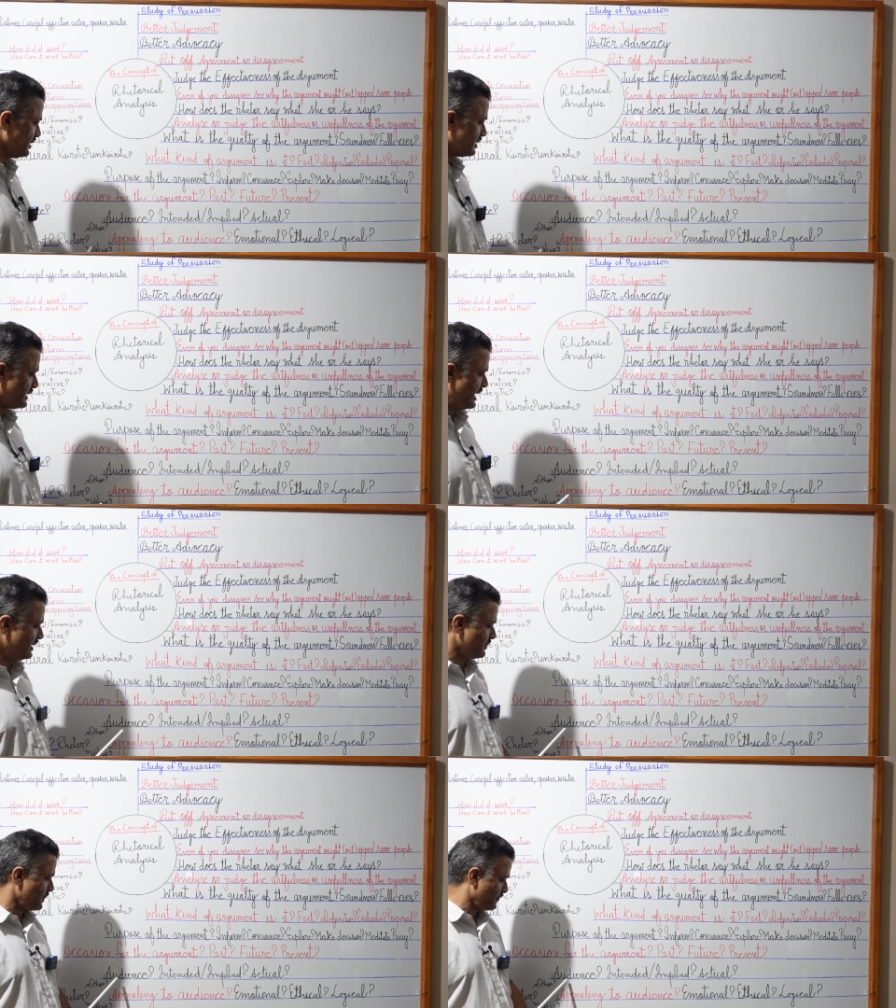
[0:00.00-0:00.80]

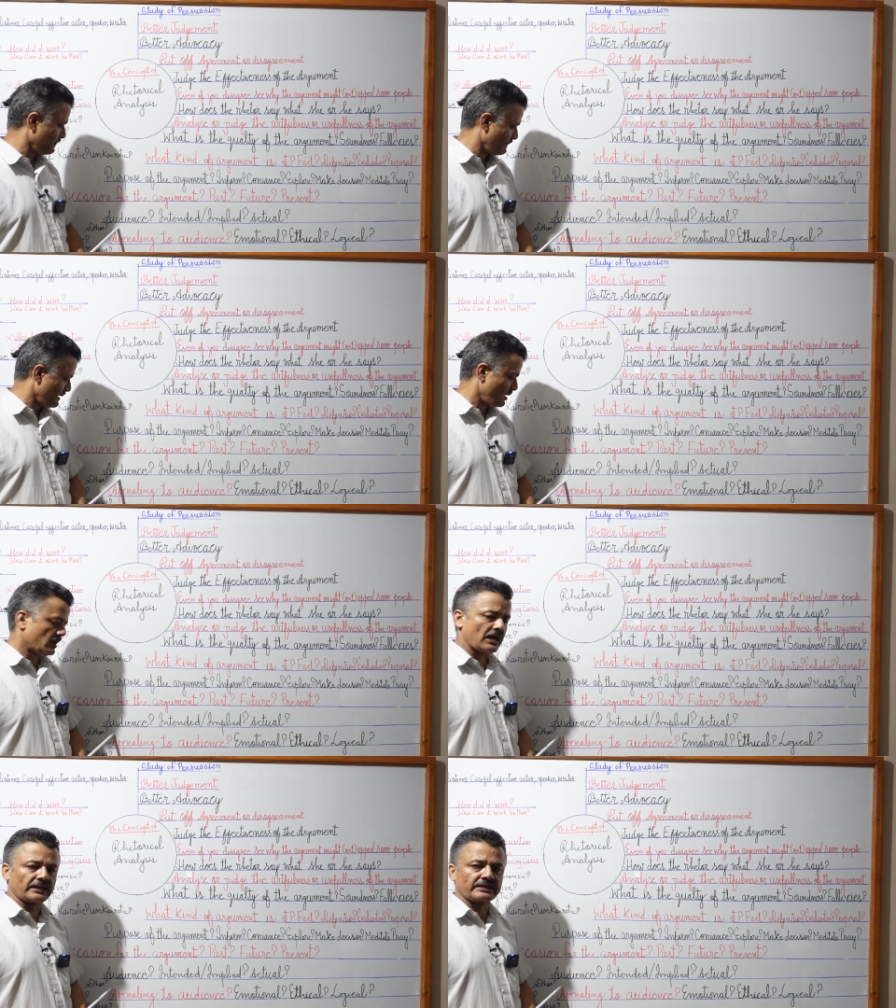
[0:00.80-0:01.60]
Then
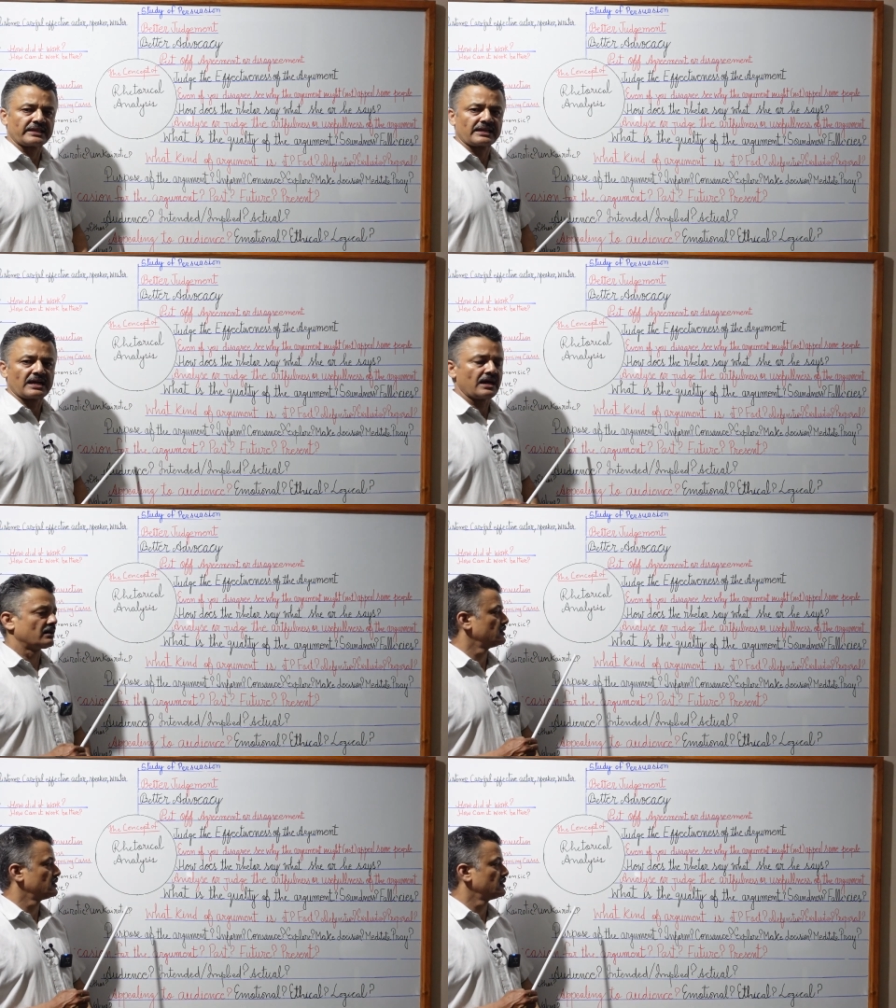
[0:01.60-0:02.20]
another thing